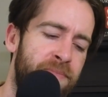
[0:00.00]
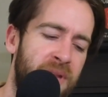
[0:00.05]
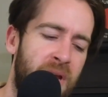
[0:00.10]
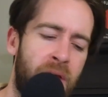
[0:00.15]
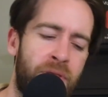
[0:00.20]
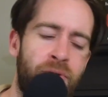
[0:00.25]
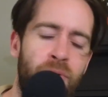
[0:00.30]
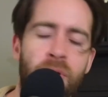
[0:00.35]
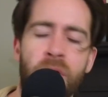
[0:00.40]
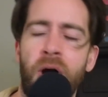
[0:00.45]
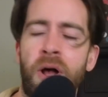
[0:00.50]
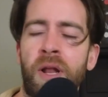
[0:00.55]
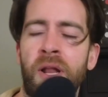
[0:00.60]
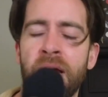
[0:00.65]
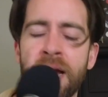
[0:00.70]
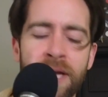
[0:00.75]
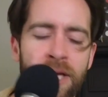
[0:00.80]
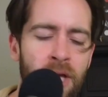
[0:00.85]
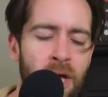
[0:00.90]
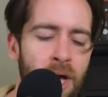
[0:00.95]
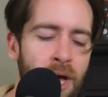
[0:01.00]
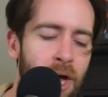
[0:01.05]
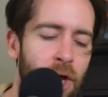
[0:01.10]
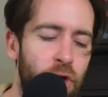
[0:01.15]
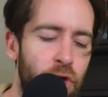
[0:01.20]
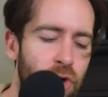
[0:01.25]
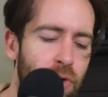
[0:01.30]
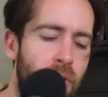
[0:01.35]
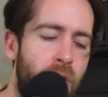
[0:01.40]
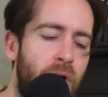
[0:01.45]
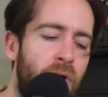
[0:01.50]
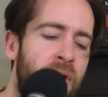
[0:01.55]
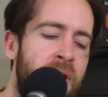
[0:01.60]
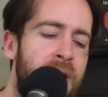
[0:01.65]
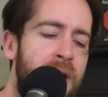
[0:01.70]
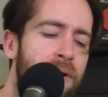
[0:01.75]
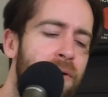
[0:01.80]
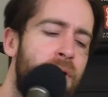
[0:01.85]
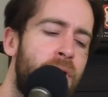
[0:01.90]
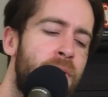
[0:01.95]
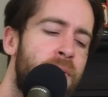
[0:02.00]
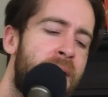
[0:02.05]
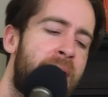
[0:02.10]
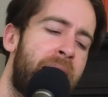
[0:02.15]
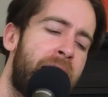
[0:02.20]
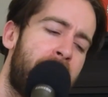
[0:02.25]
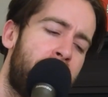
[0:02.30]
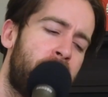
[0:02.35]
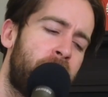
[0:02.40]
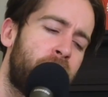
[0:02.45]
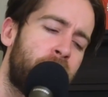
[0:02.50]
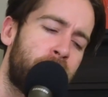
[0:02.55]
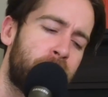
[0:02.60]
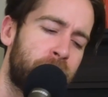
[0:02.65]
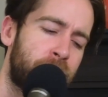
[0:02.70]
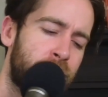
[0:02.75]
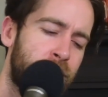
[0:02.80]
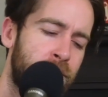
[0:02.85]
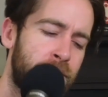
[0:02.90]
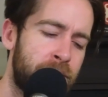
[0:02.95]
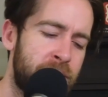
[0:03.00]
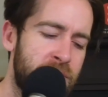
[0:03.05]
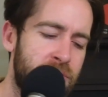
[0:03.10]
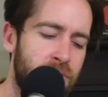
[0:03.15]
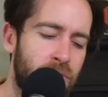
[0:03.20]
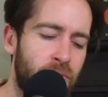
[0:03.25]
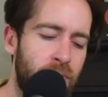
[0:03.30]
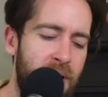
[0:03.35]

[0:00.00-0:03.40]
And they're all like, you're our hero now, Mr.